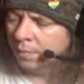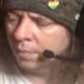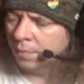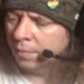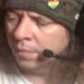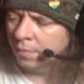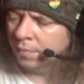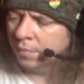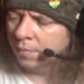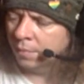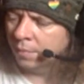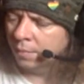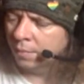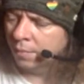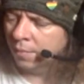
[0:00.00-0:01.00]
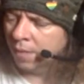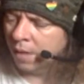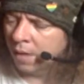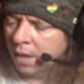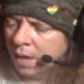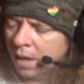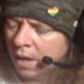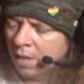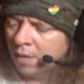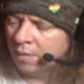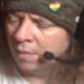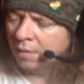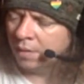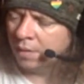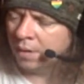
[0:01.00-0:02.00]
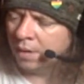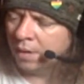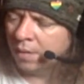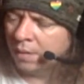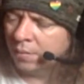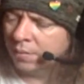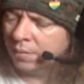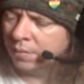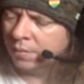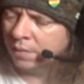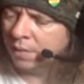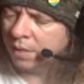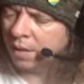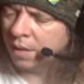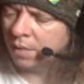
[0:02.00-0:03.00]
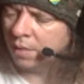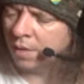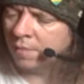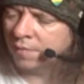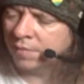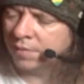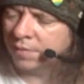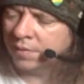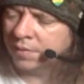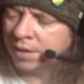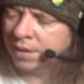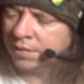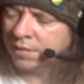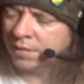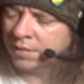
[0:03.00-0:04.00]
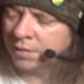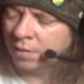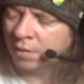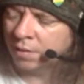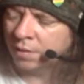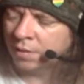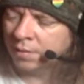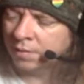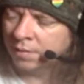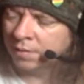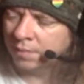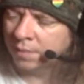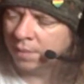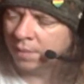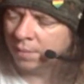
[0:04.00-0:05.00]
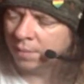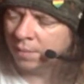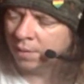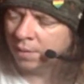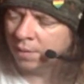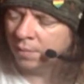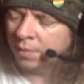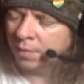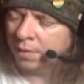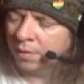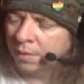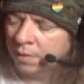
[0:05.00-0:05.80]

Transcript: hmm I don't have a chance to talk to anyone